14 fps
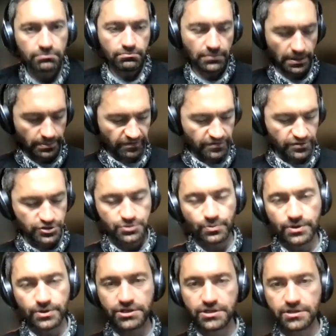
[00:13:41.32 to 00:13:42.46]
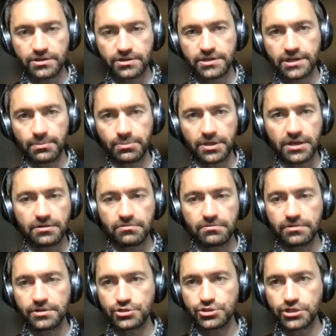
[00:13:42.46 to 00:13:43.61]
Maybe if you just want to type that into
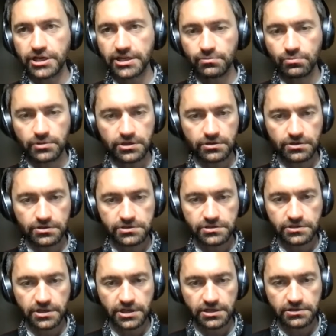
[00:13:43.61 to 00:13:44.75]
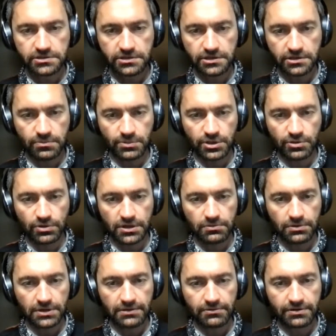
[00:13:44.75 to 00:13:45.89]
the chat, we can answer that. So in the meanwhile,
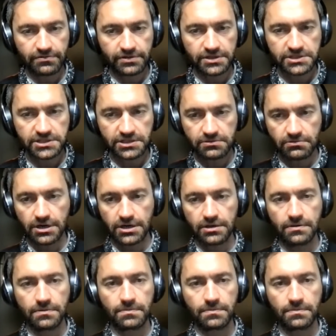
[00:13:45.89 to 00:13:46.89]
while I wait for this thing to run.